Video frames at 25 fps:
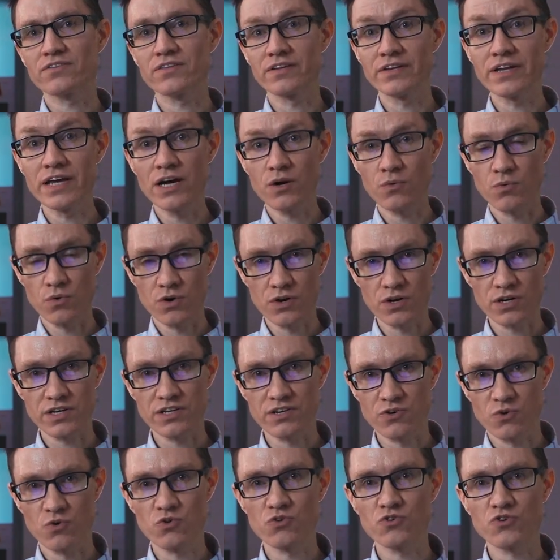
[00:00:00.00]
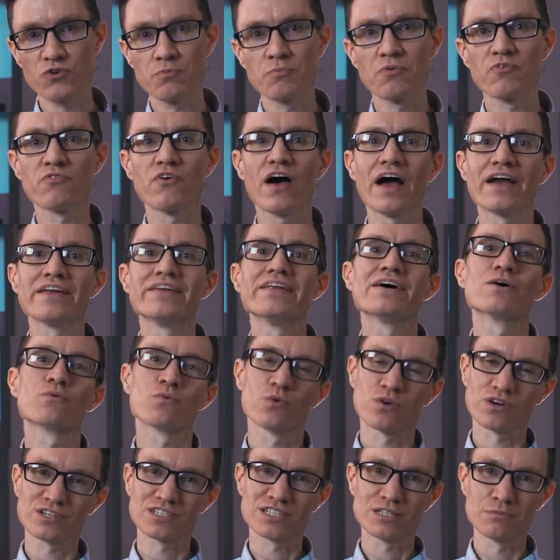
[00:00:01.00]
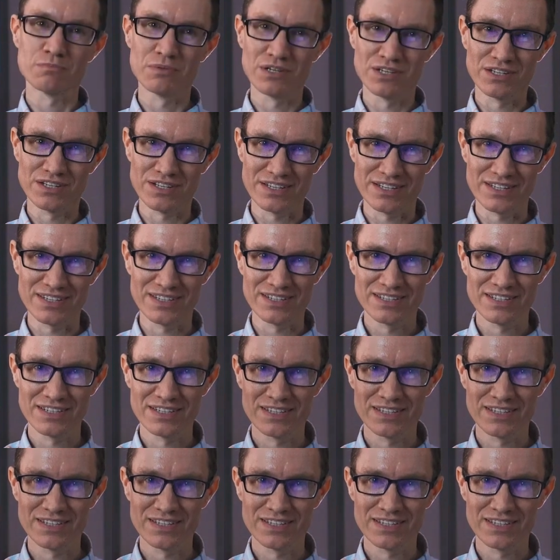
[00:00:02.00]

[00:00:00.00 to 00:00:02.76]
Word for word: the network in order to provide network stability.